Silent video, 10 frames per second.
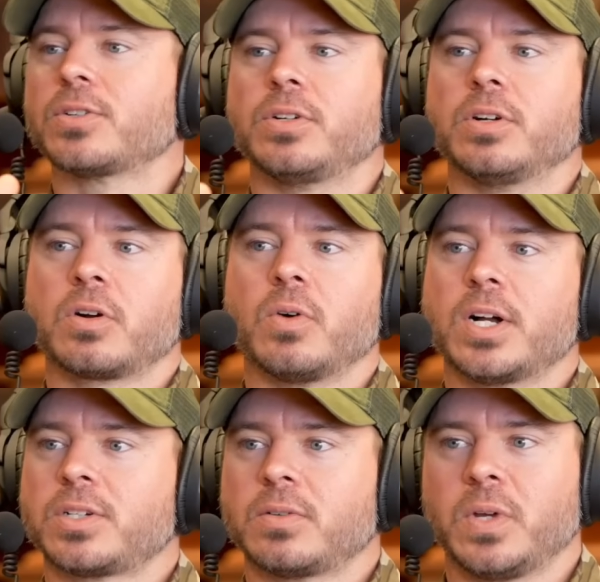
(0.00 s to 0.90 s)
to your
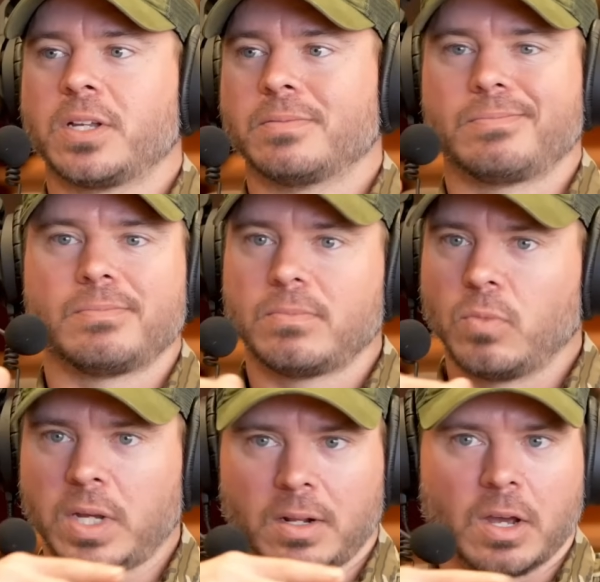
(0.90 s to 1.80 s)
question,
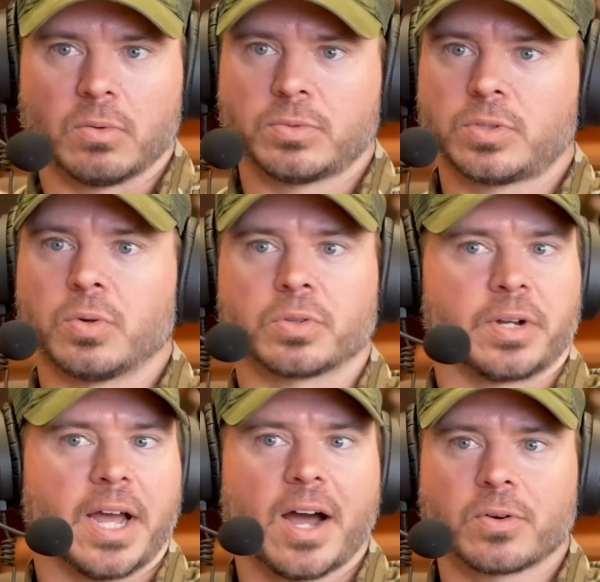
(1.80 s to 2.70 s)
we could go 2 or
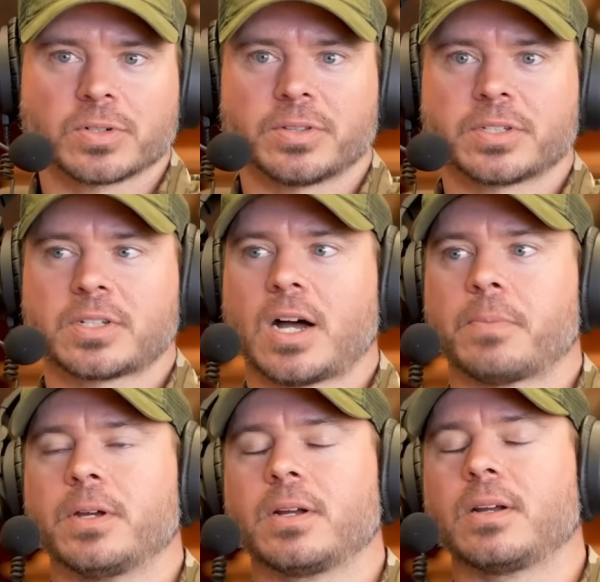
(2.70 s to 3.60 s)
3 hours on this
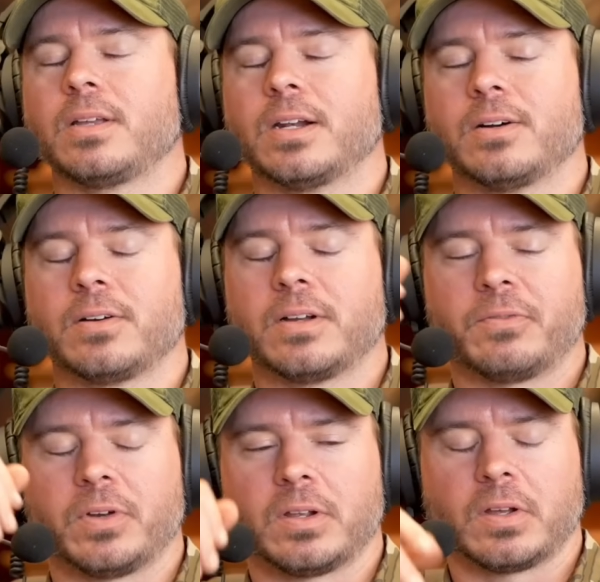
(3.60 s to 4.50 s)
topic, you know,
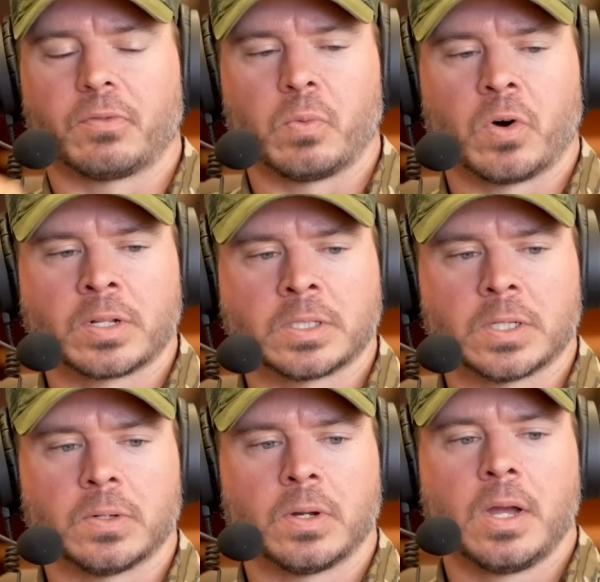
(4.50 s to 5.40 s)
if we wanted
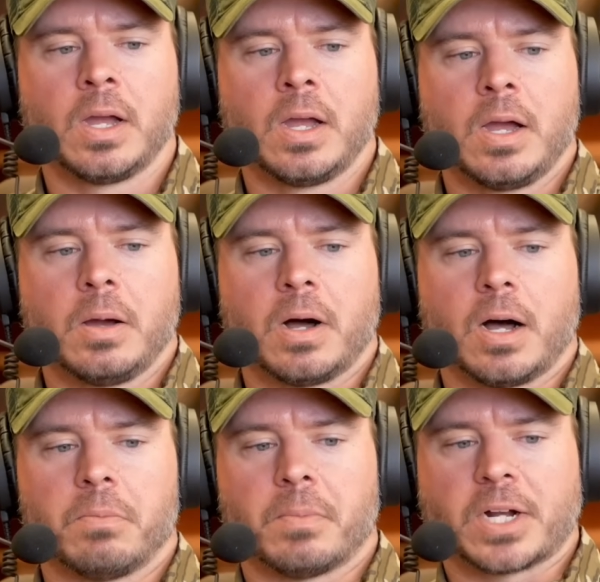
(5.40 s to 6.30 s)
to.
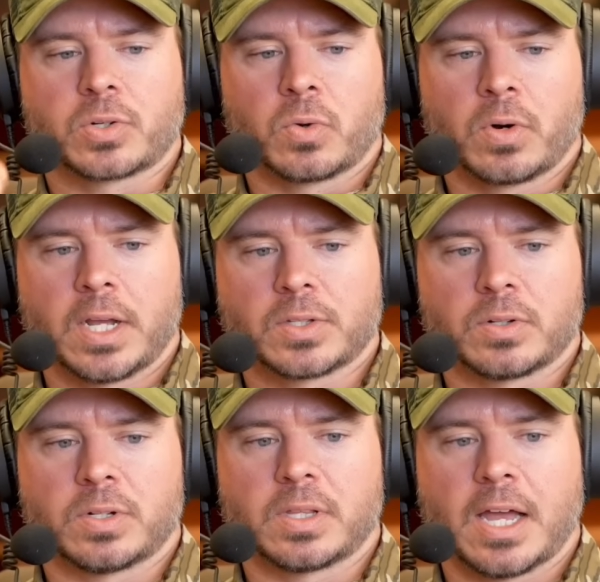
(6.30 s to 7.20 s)
But my short answer
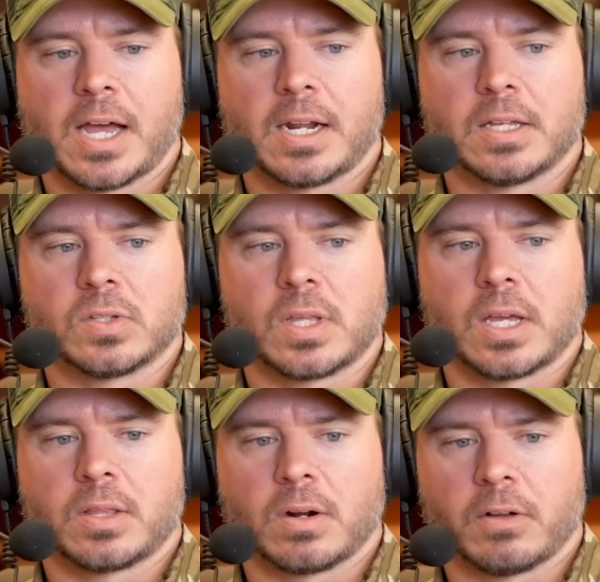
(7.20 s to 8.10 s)
to that is
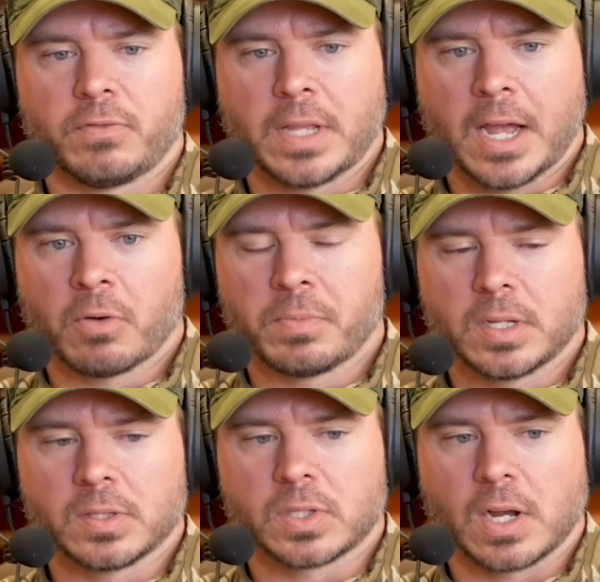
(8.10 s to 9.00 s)
that there have now
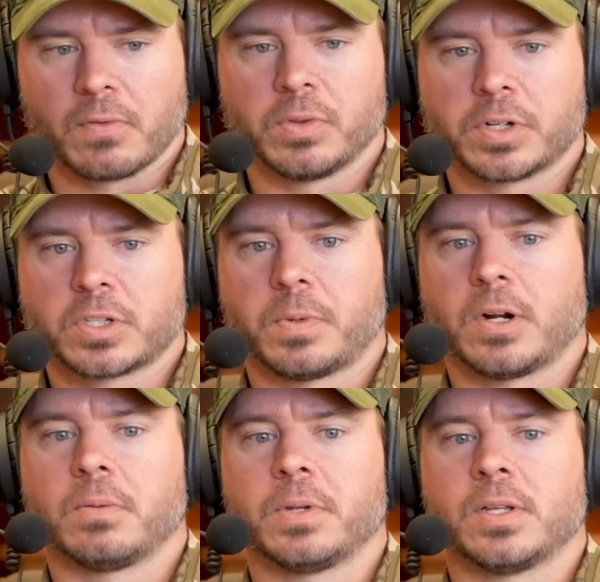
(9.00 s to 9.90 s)
been several
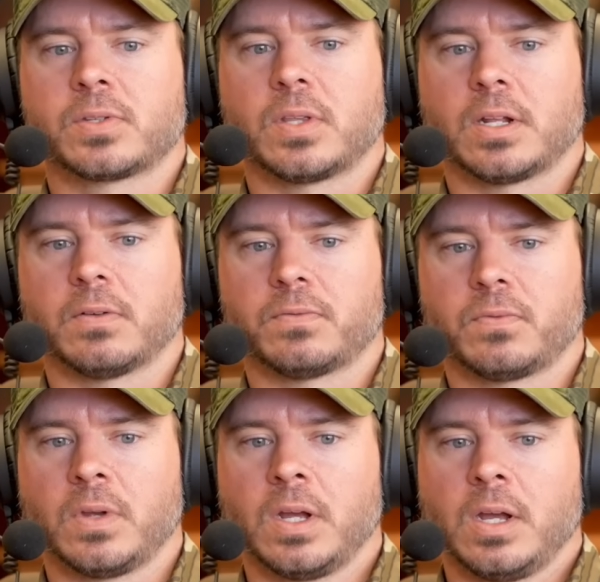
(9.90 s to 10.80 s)
experiments that have
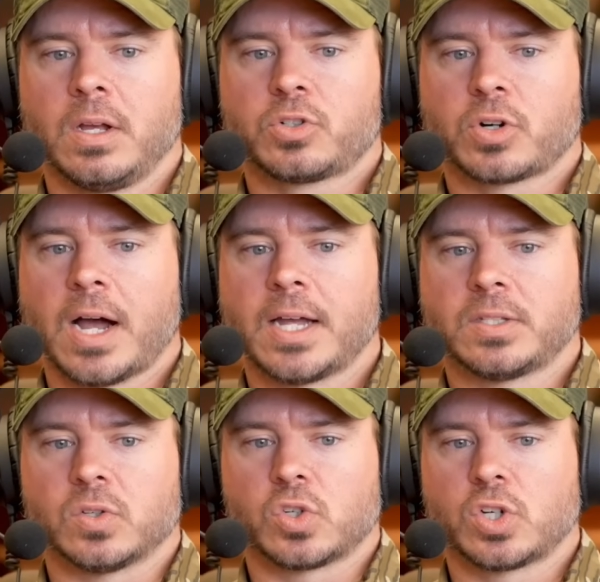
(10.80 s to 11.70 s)
tried
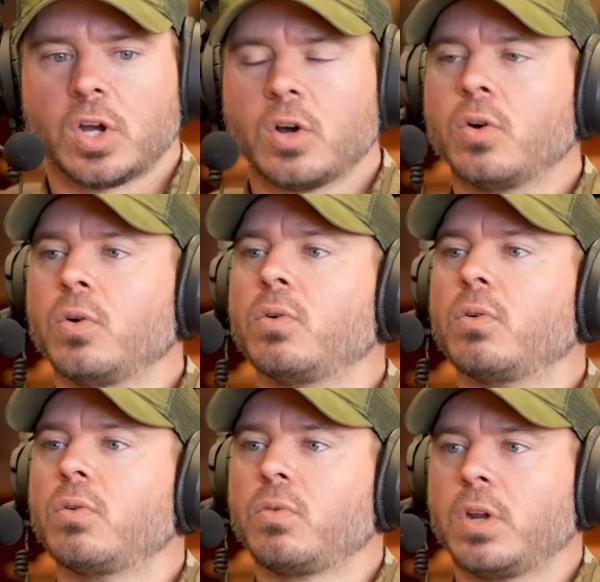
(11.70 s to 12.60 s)
to show,
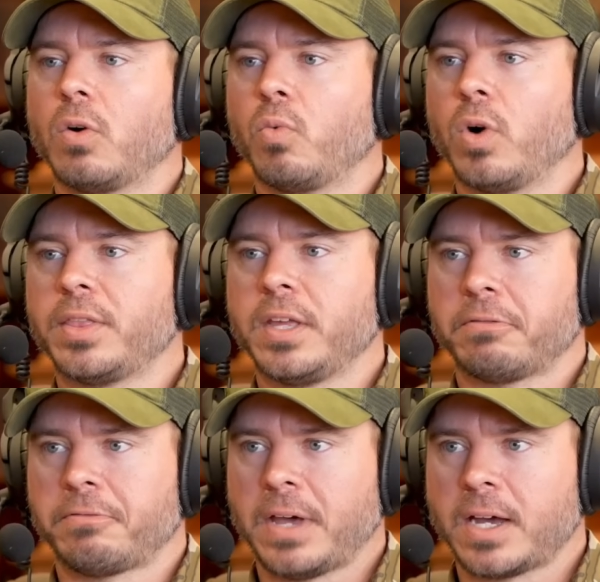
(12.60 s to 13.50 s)
you know, what the
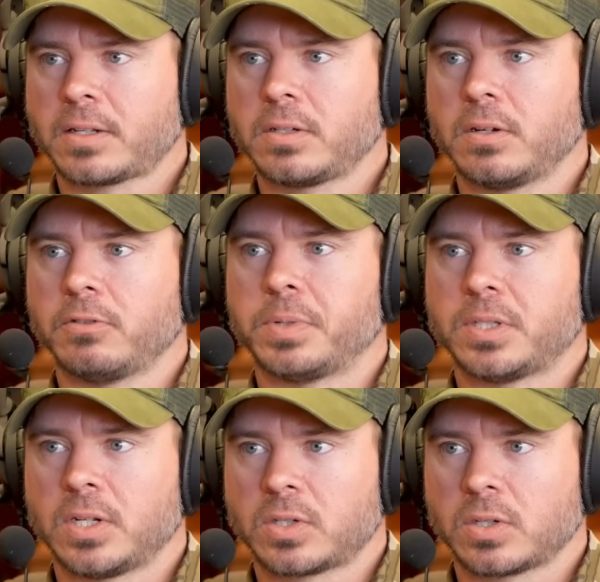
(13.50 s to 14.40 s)
effect of
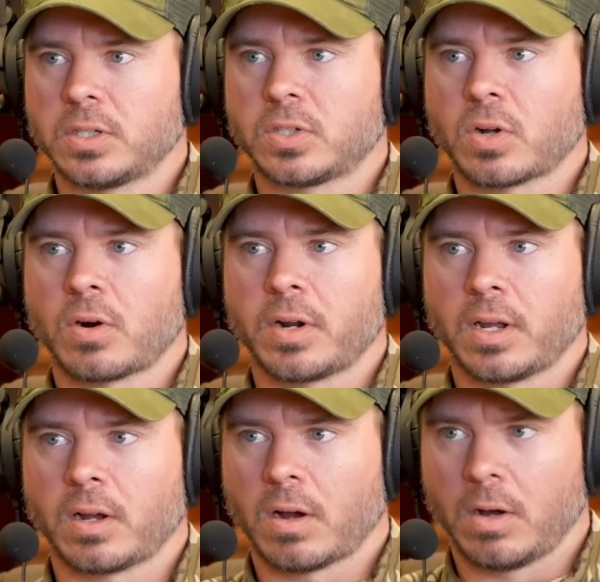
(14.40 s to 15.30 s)
potentially
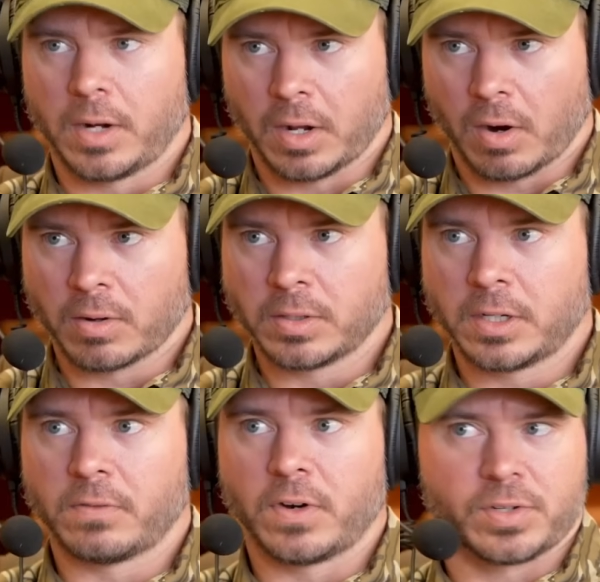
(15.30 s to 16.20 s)
starting hunting
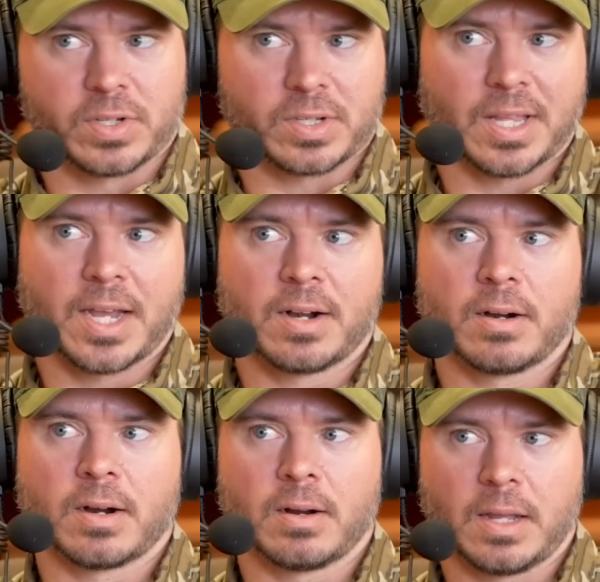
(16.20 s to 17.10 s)
earlier versus
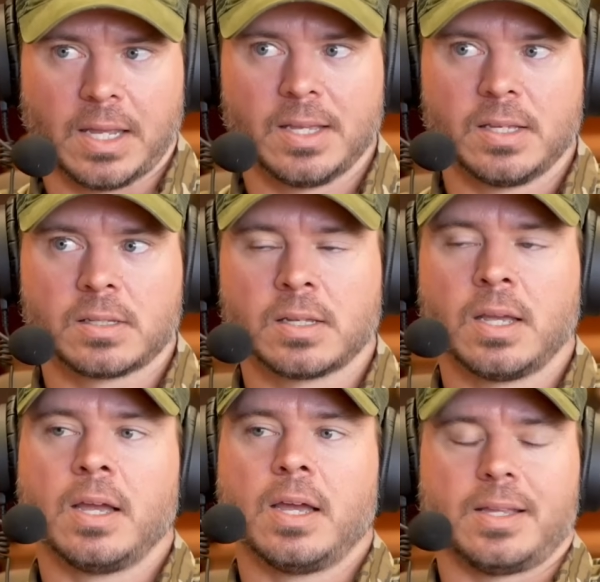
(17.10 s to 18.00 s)
later is.
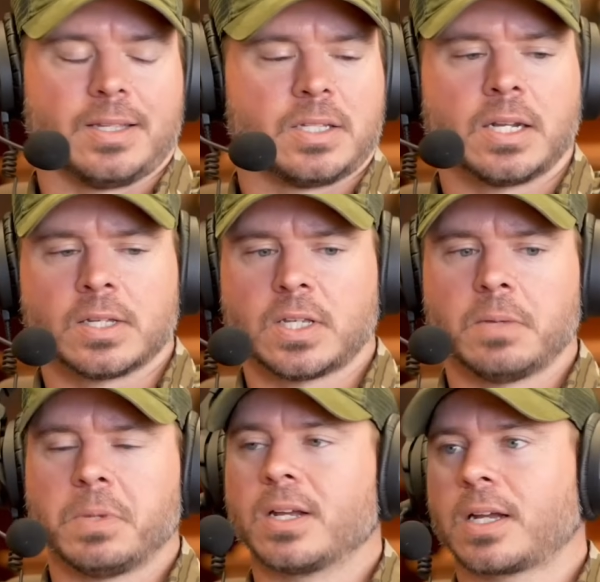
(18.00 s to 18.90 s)
The Tennessee
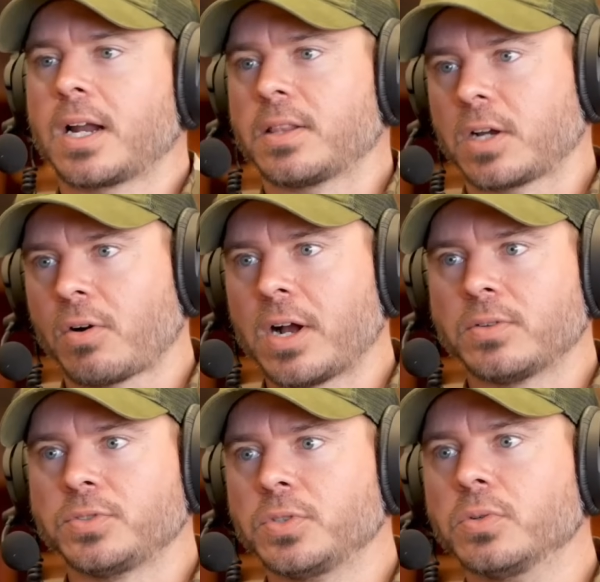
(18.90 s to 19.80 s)
being kind of the
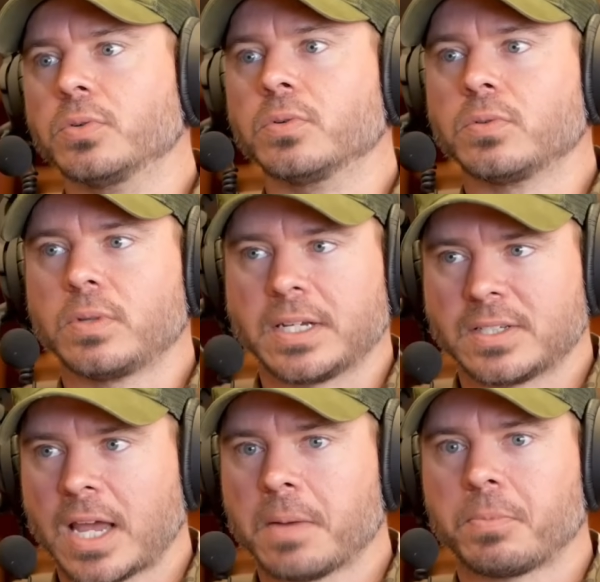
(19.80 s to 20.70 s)
crown jewel
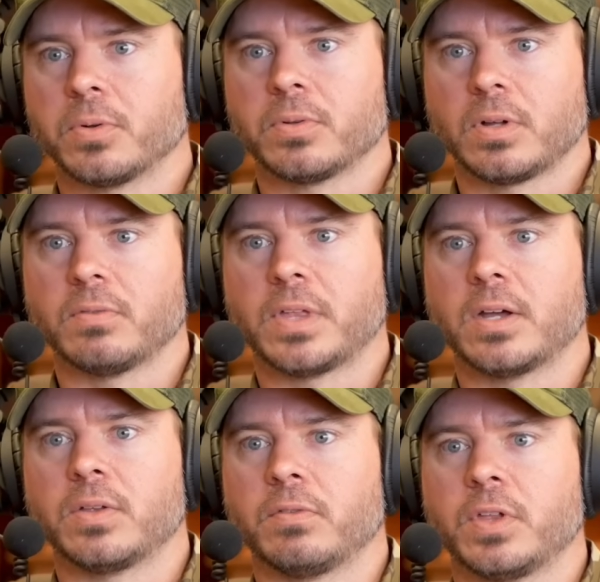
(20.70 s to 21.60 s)
example of
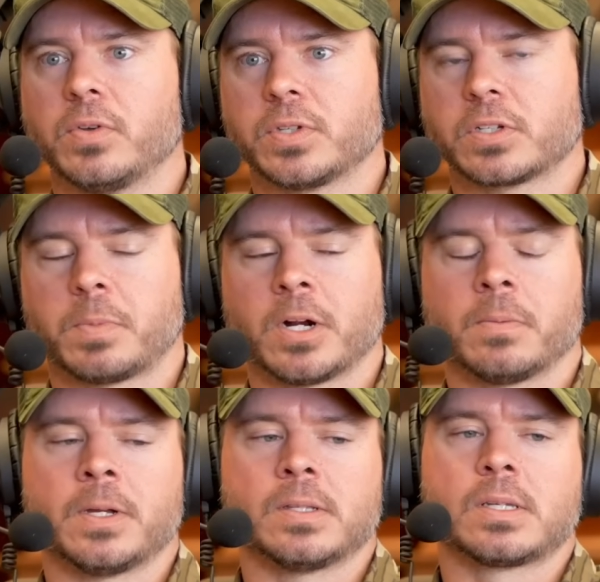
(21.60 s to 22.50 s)
those
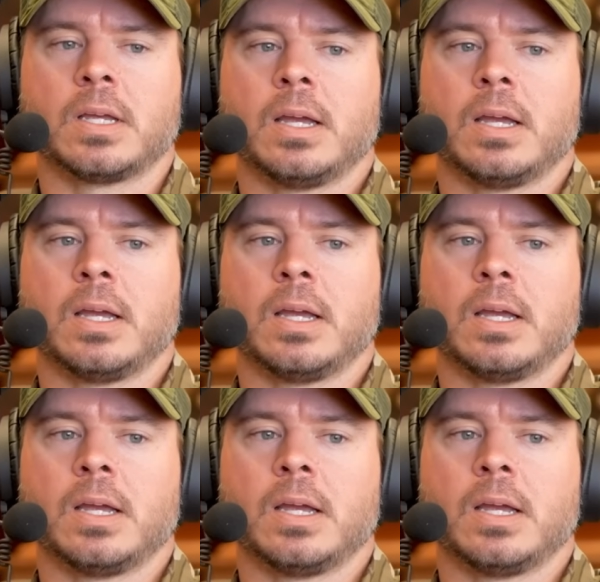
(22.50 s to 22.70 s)
experiments.